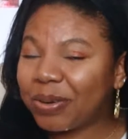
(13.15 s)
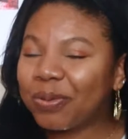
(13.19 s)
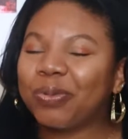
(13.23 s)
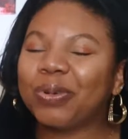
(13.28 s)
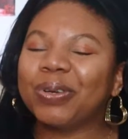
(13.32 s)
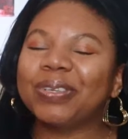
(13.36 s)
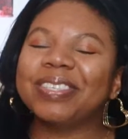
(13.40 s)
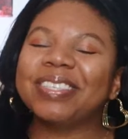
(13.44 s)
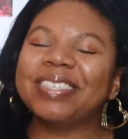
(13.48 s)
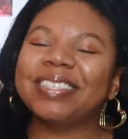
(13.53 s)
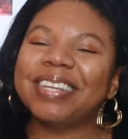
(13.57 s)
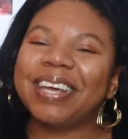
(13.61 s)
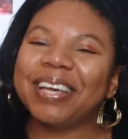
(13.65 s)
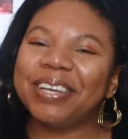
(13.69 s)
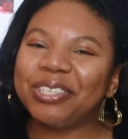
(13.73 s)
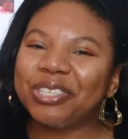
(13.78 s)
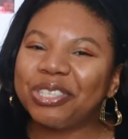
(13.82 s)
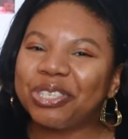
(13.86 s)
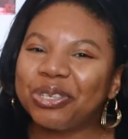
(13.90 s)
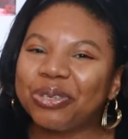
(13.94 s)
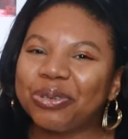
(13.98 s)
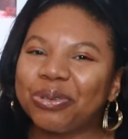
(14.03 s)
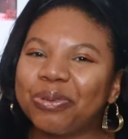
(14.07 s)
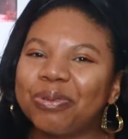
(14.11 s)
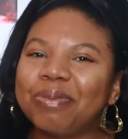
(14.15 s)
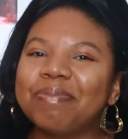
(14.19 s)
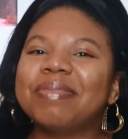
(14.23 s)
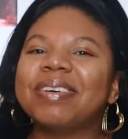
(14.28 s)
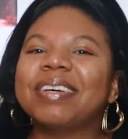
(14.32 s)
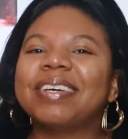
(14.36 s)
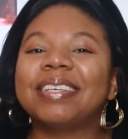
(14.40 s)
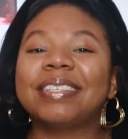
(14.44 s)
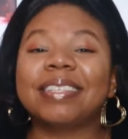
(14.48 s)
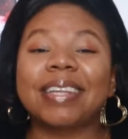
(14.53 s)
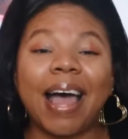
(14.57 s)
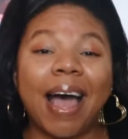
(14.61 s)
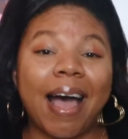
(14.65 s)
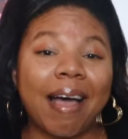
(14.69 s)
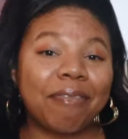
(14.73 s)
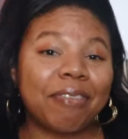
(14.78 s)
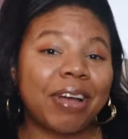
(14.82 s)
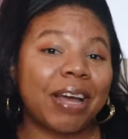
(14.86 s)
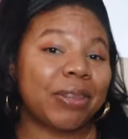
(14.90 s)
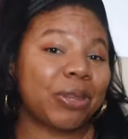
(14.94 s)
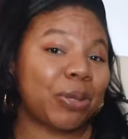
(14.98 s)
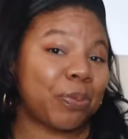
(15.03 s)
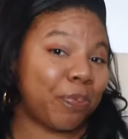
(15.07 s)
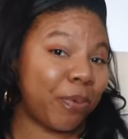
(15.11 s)
Well, stay tuned because I've
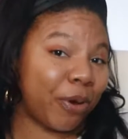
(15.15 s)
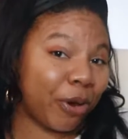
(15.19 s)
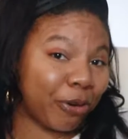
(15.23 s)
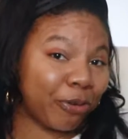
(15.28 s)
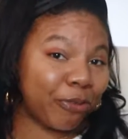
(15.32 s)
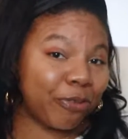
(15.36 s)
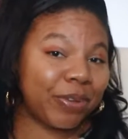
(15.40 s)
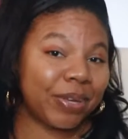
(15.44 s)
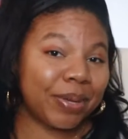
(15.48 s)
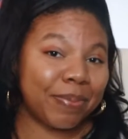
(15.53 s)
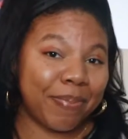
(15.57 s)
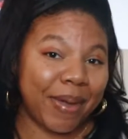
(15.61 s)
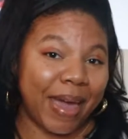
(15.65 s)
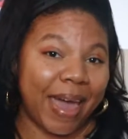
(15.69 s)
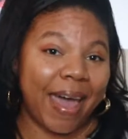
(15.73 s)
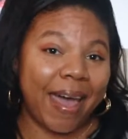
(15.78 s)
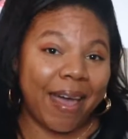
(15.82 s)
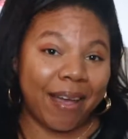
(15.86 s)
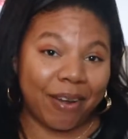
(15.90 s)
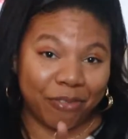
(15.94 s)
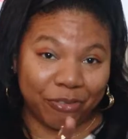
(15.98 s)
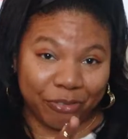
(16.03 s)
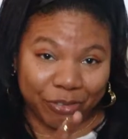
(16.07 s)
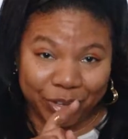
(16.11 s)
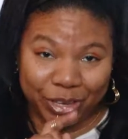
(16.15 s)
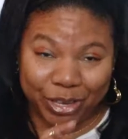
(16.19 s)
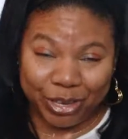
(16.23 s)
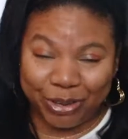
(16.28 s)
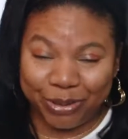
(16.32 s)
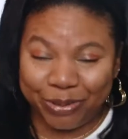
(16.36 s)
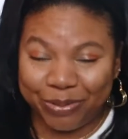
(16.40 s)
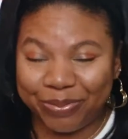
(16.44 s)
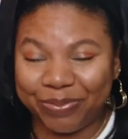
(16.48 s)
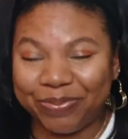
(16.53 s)
got the perfect bag for you.